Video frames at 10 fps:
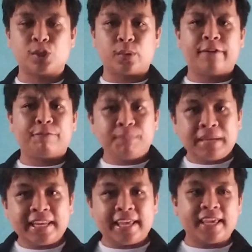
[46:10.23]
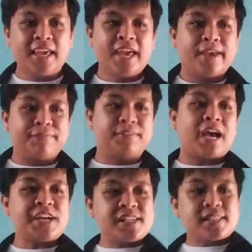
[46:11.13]
So, meaning, if
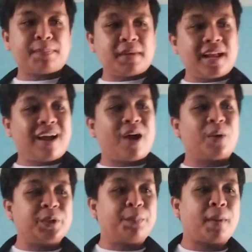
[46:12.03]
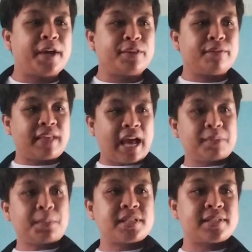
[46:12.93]
na siya sa pinaka-outer part of the
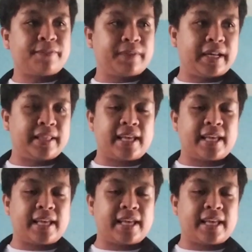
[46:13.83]
atmosphere,